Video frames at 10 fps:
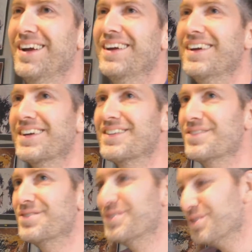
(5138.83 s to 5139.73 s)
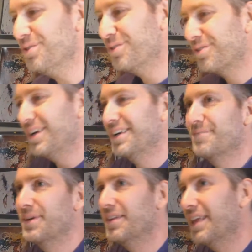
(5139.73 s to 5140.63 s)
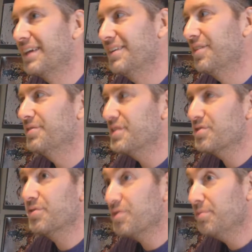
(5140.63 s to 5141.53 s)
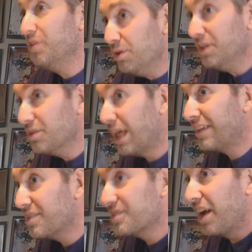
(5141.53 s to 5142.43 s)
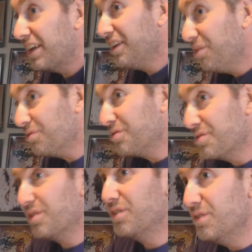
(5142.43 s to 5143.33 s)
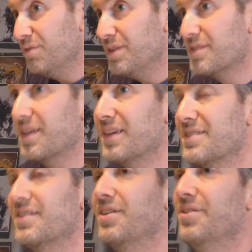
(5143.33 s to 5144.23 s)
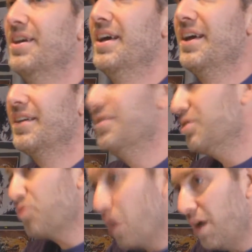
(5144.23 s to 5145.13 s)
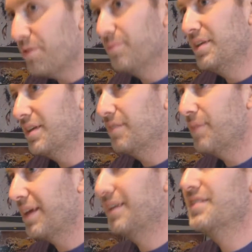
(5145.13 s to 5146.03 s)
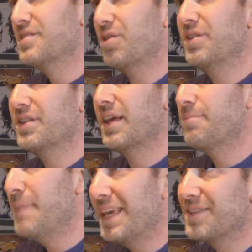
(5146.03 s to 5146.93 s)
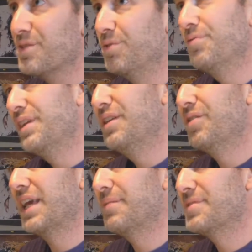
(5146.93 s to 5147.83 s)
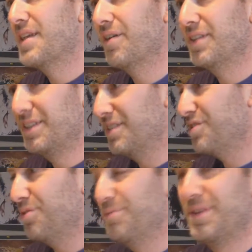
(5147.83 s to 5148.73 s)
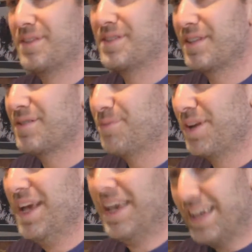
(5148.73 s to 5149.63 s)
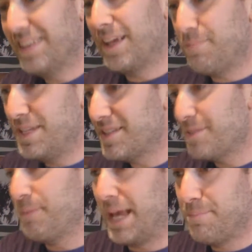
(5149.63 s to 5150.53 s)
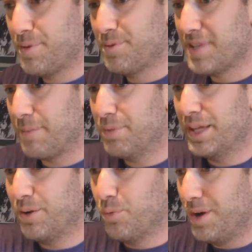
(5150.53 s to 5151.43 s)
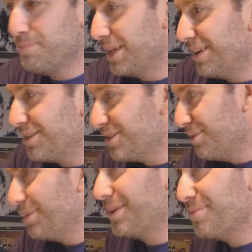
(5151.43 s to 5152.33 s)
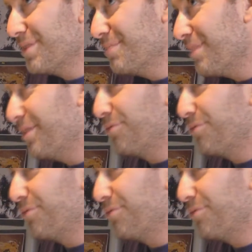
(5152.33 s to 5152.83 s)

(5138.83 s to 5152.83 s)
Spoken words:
Yeah, because they're so great. But it, like, you know, just sort of show me you can like design characters, you can do these things, you know, and you can draw them, and you can like he's starting to like make his own video games now. And he just showed me this thing this morning. He had like pieces of paper that was like player 1, player 2, player 3, player 4.